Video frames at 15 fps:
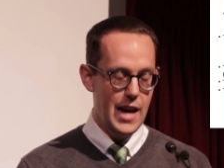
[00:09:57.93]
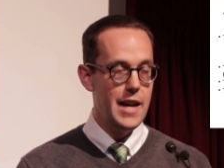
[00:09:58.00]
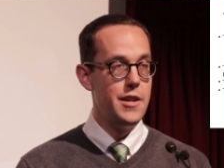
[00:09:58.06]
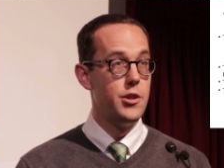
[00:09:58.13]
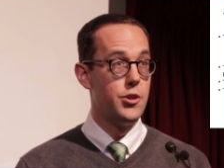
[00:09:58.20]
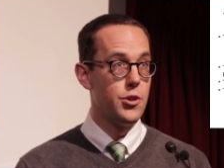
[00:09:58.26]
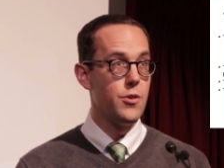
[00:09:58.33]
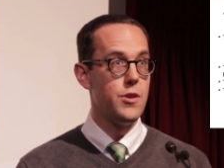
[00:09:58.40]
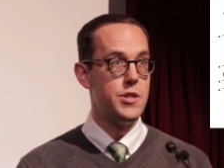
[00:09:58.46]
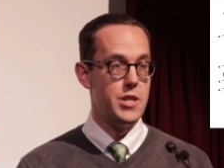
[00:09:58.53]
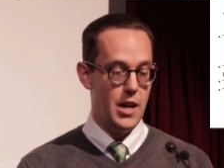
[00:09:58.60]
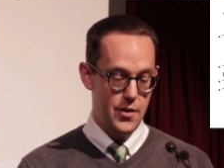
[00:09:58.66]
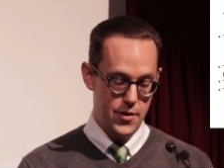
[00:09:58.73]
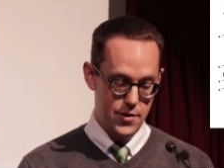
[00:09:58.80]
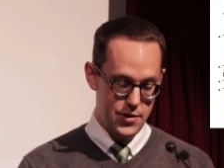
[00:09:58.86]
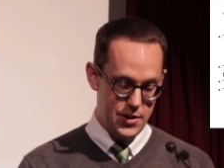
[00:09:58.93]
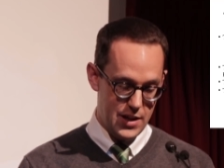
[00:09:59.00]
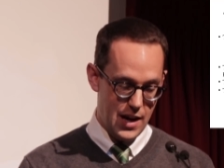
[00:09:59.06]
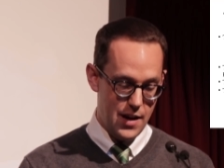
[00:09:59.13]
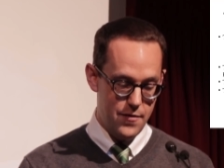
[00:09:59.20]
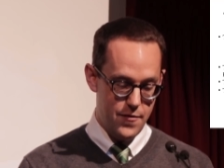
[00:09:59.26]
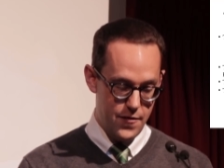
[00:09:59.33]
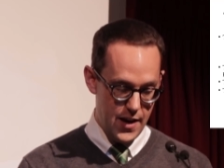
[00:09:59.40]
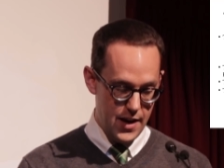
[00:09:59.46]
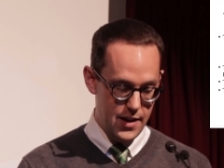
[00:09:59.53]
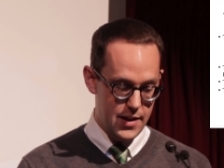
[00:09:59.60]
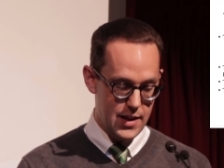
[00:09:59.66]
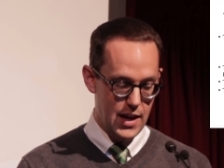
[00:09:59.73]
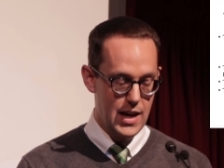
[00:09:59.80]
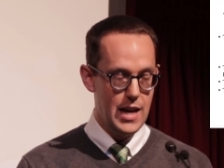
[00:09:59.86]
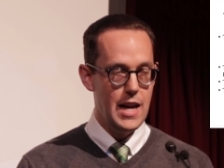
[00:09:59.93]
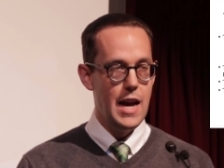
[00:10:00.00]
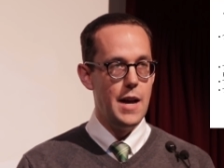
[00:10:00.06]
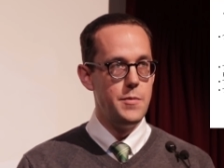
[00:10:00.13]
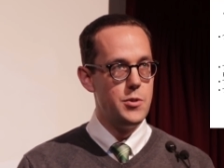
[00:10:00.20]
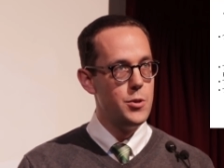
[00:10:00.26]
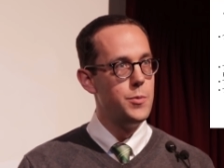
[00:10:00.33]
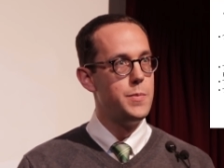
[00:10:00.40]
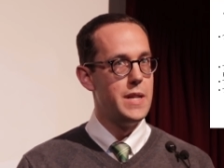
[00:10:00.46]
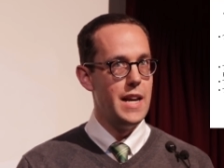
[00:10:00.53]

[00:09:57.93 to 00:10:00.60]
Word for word: and encourage others to have faith and to